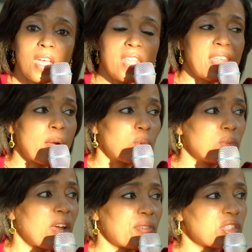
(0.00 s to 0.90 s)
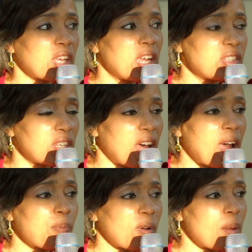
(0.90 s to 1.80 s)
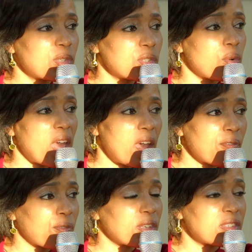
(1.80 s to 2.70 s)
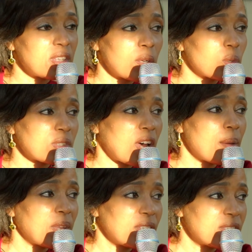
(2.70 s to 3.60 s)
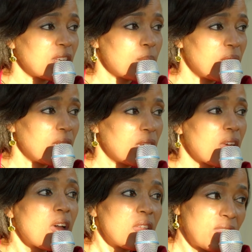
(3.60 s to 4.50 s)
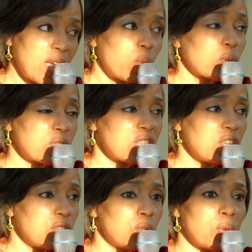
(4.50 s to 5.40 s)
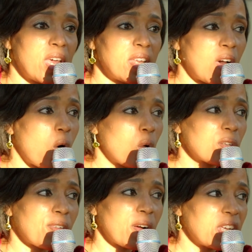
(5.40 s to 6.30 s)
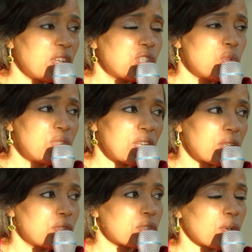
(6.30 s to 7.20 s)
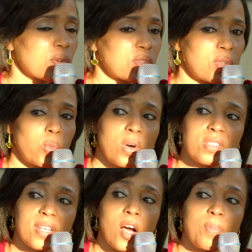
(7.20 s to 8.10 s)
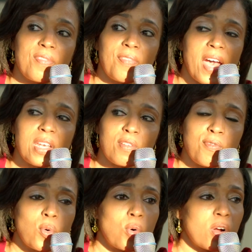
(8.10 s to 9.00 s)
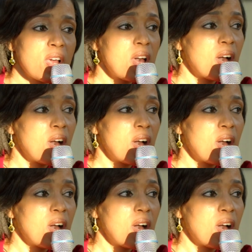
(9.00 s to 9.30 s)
And that will never change. And I promise you, every single time they see me, they will see you. And all of our issues and concerns are the ones that I'll be fighting for